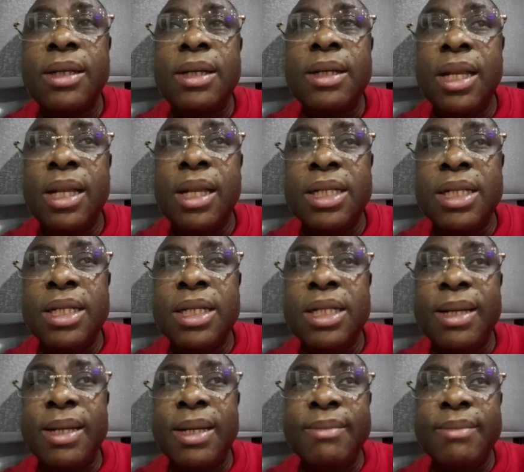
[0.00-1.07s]

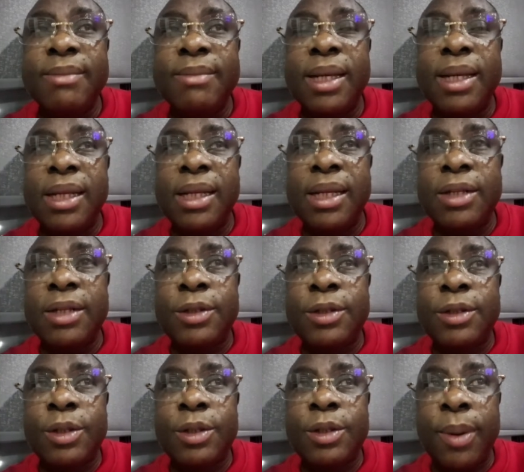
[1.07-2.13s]
legitimate demand and legitimate
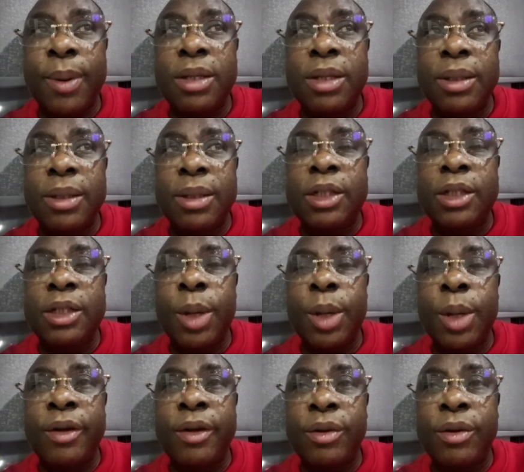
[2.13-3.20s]
supply of
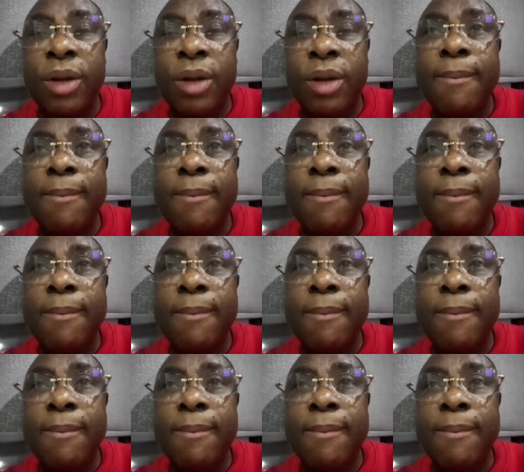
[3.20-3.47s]
the dollar,